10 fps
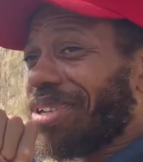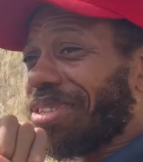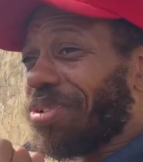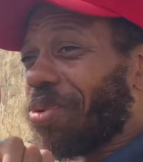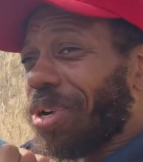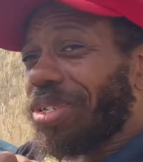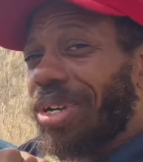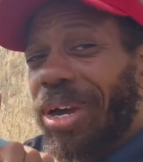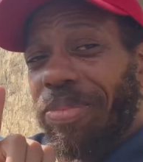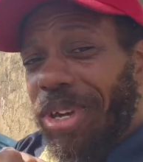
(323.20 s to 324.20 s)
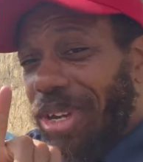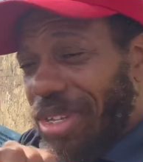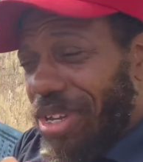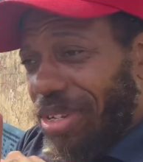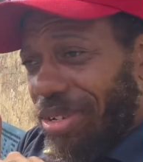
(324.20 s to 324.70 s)
the one job being a
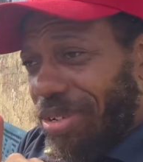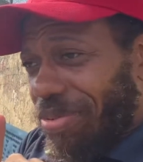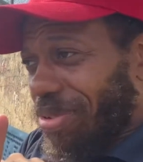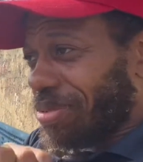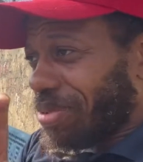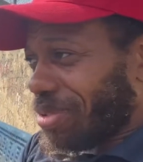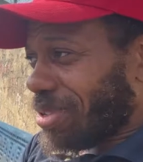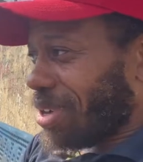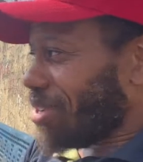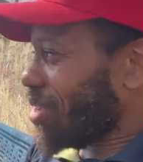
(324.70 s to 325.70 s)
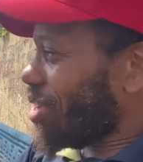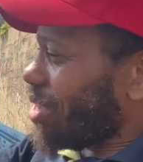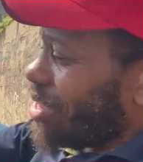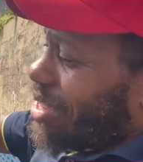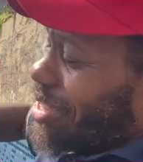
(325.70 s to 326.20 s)
teacher which will start
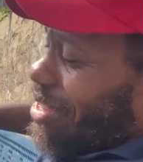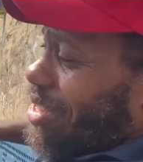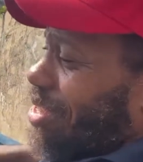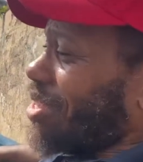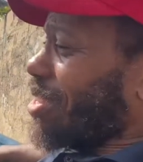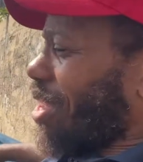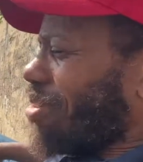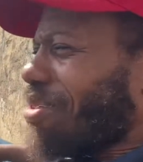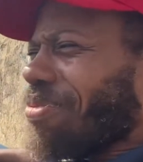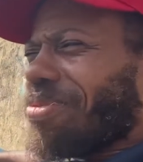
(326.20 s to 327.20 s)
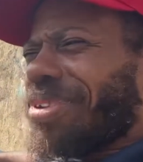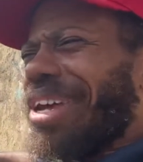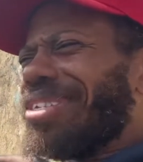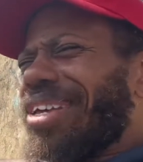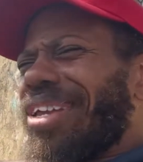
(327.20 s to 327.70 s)
i don't know did i
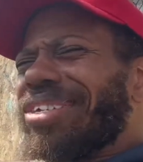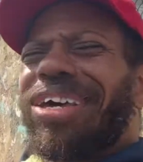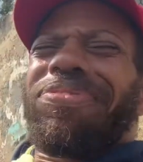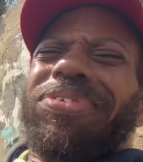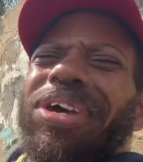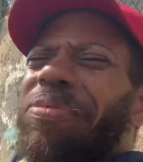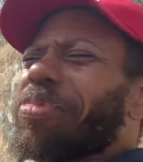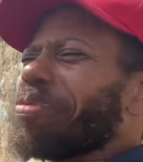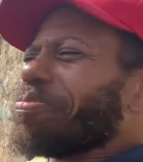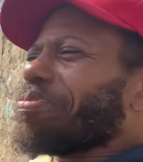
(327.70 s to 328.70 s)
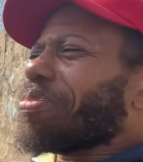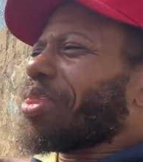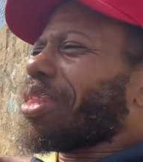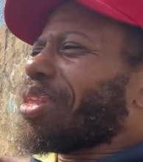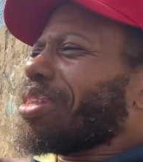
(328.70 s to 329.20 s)
say this i forget but
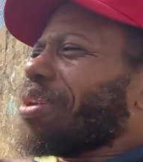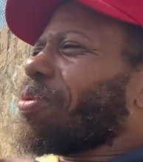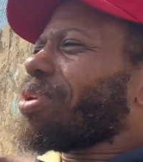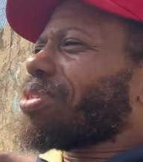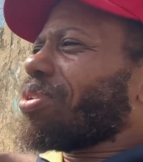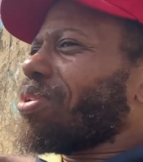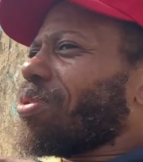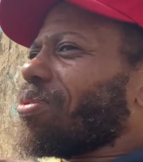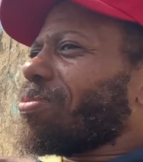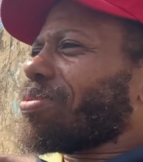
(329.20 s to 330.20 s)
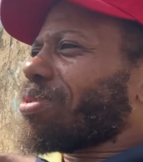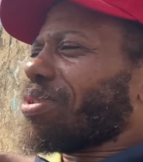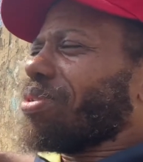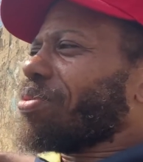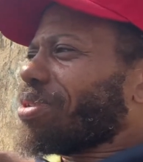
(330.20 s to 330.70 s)
they wanted to know
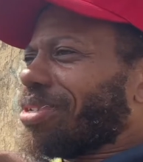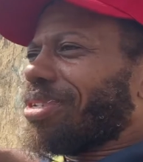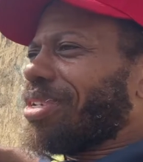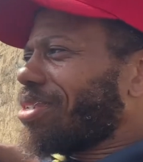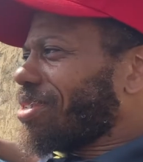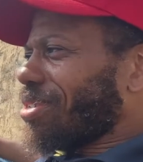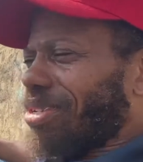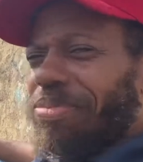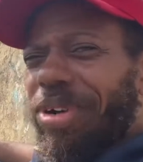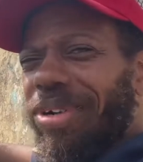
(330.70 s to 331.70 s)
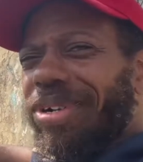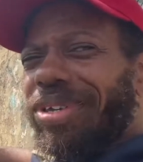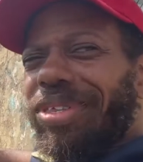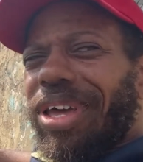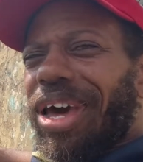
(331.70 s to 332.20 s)
in order to teach in america
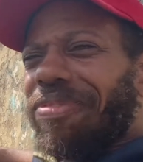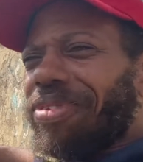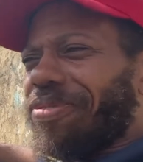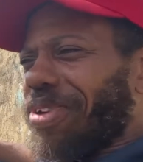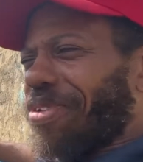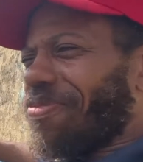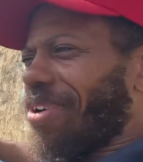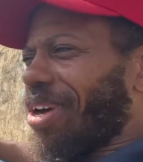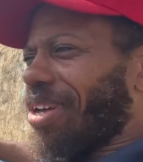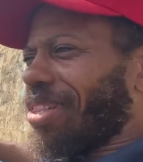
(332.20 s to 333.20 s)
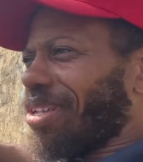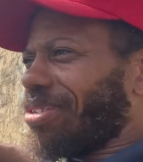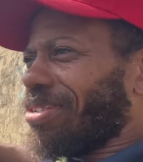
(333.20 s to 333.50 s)
they have to verify that